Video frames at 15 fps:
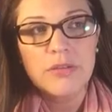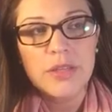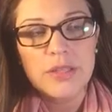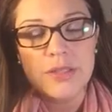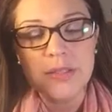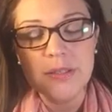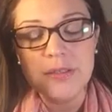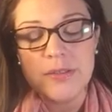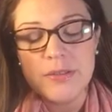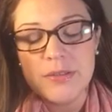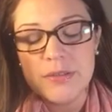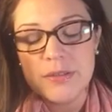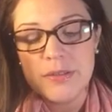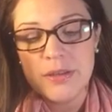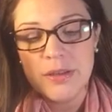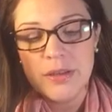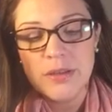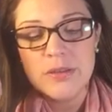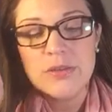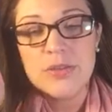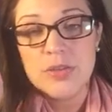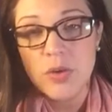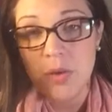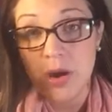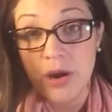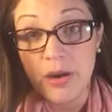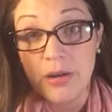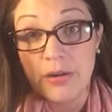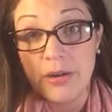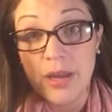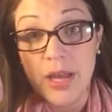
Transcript: this is so hard.